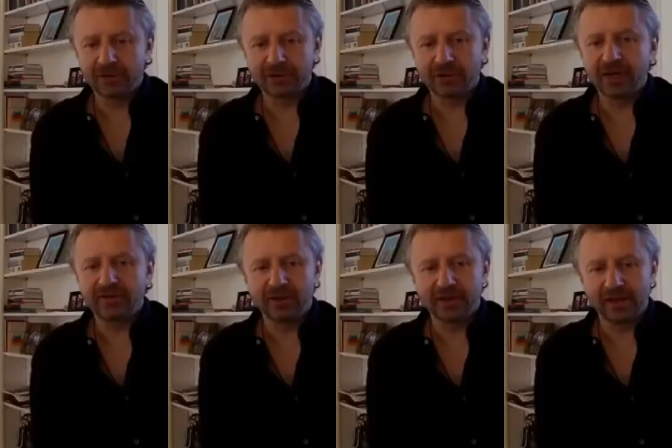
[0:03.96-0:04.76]
I was
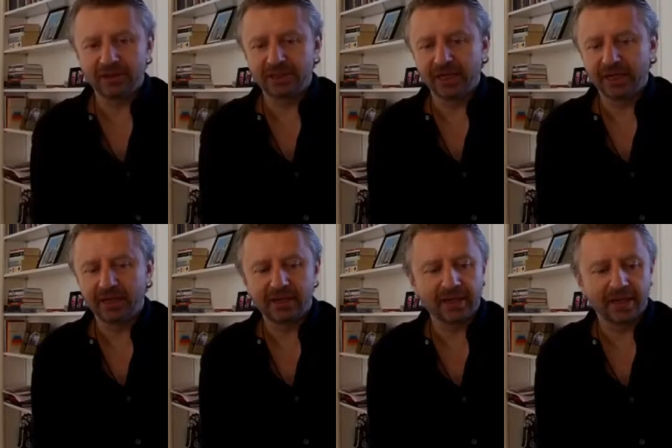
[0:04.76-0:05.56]
driving the other
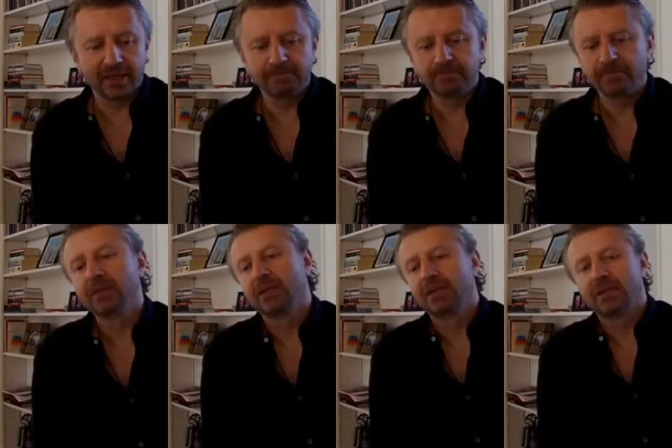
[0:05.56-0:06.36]
day, and
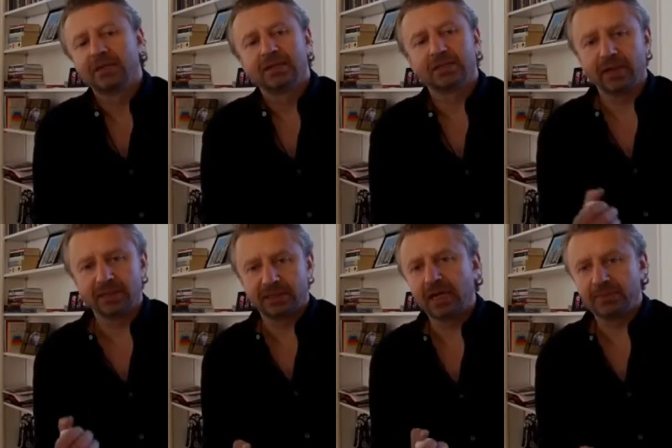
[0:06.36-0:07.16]
so I
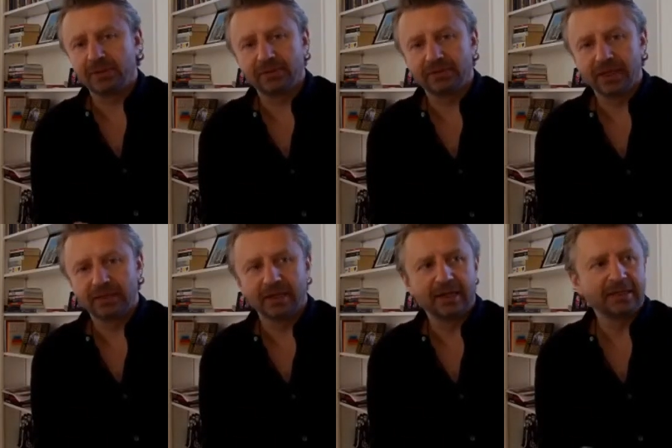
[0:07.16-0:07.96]
stopped in the red
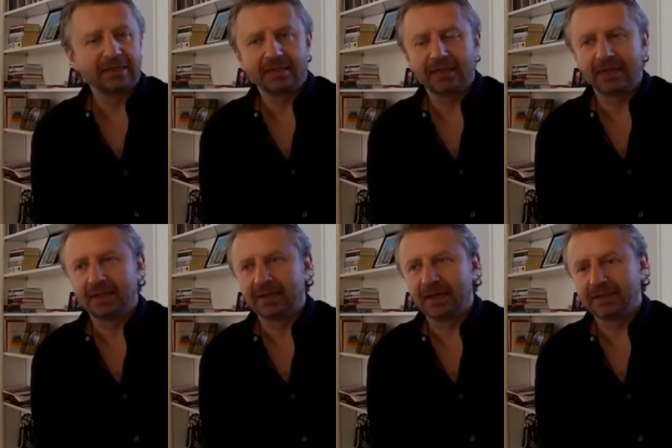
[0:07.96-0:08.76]
light,
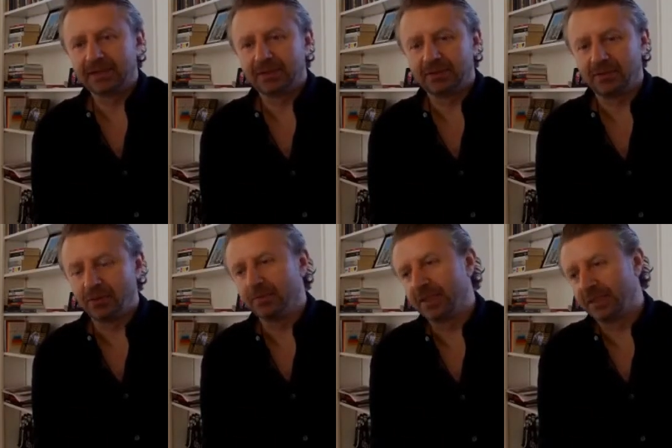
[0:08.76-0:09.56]
and I saw a
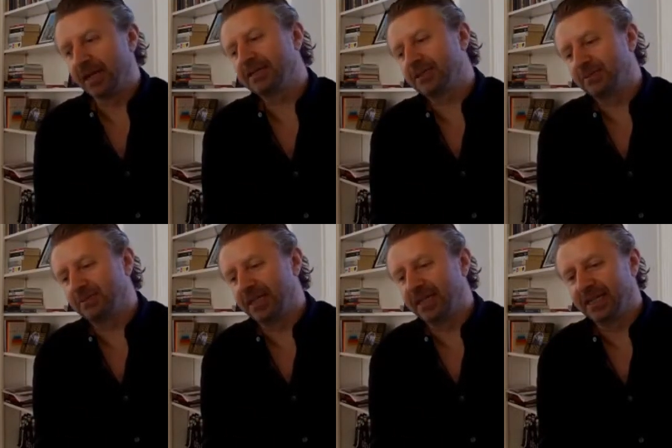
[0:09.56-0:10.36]
woman next to
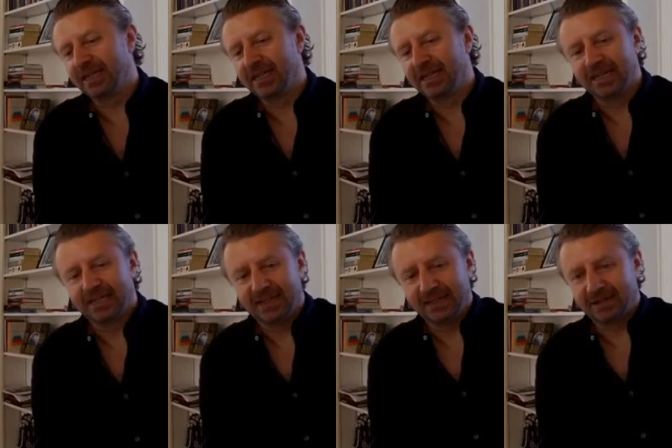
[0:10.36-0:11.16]
me
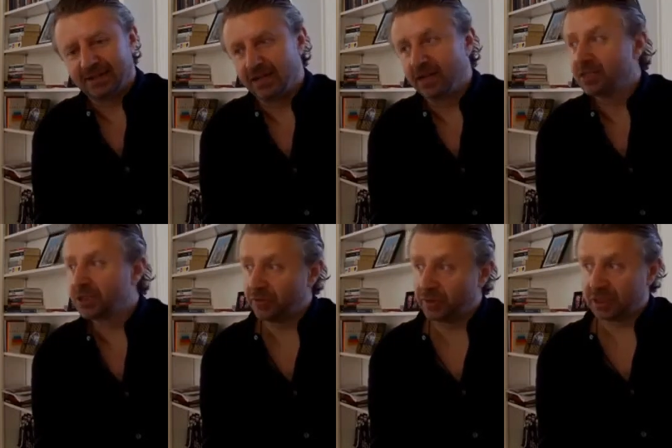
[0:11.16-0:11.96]
in the car.
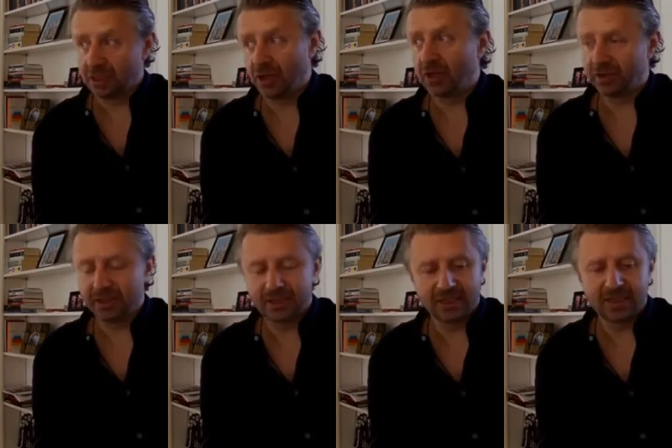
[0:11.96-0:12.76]
She was
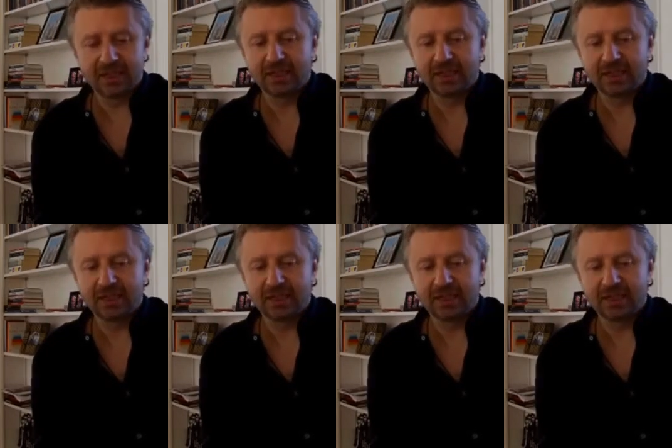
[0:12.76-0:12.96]
alone.